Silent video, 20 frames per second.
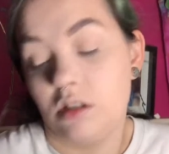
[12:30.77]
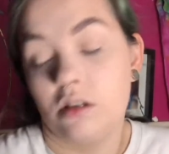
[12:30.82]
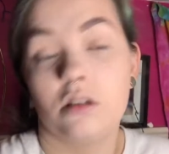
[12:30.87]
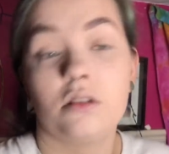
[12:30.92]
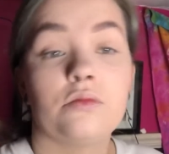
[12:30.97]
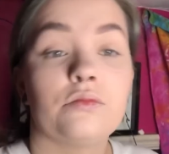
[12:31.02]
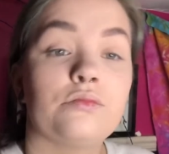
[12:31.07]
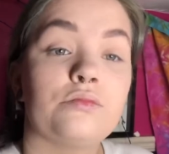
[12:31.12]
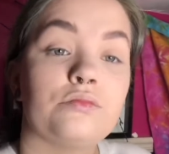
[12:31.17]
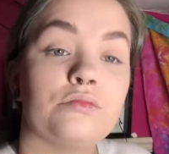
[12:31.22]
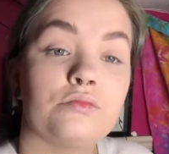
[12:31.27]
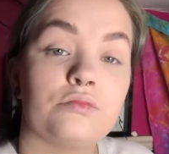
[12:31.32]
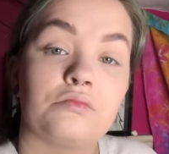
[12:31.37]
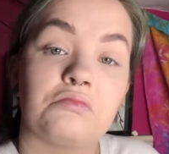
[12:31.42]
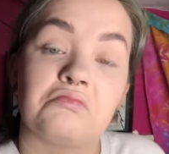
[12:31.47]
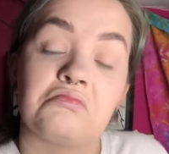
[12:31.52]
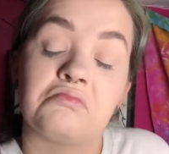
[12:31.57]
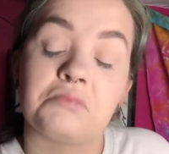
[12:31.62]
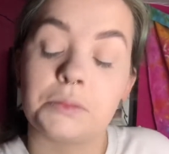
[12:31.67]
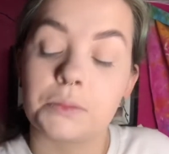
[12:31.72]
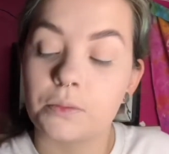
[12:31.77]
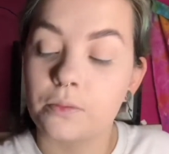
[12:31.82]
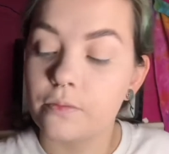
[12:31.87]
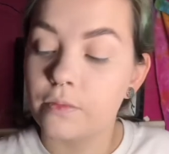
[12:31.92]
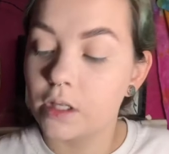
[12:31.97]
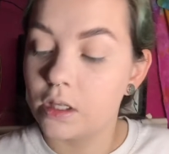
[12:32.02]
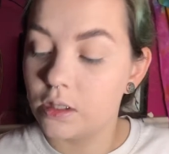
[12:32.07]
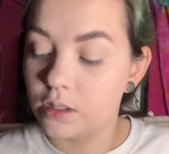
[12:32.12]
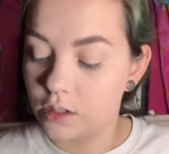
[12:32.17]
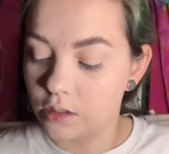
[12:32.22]

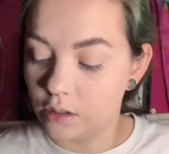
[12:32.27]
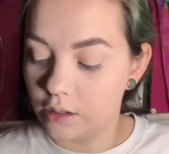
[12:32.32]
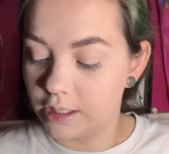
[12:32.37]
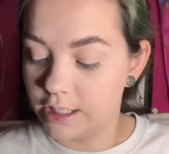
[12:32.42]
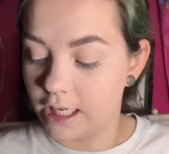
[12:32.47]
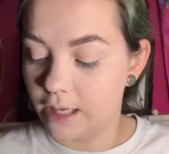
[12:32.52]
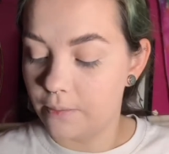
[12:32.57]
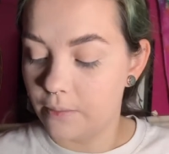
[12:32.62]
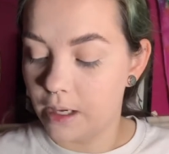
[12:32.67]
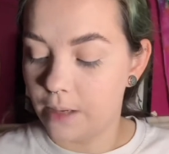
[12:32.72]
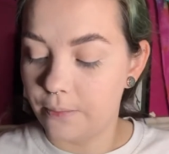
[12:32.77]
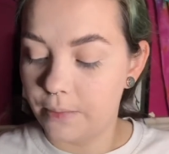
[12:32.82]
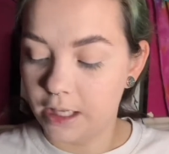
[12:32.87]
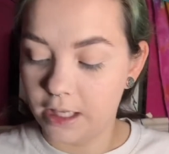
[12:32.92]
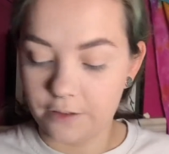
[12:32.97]
So I'm going to take my big